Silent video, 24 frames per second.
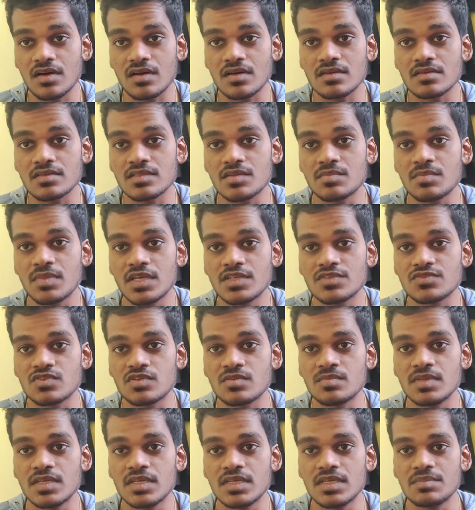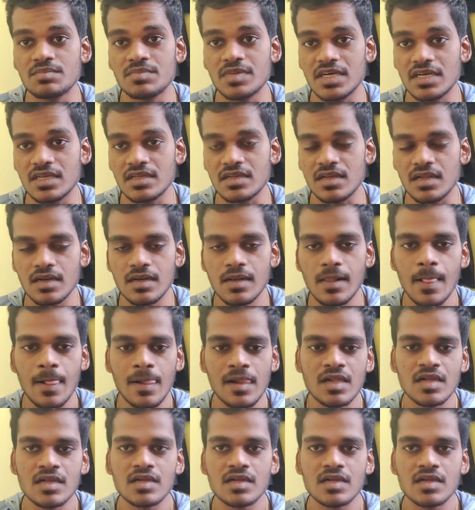or the bass will be pretty null.